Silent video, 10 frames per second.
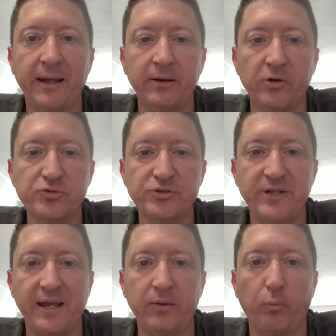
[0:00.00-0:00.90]
and
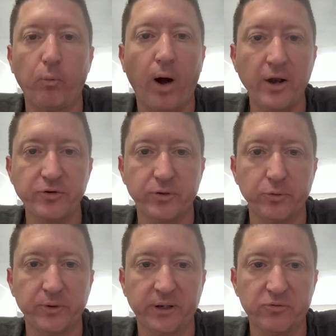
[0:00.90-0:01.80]
understand why you're
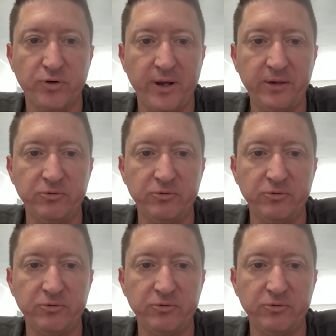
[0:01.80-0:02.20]
doing it, right?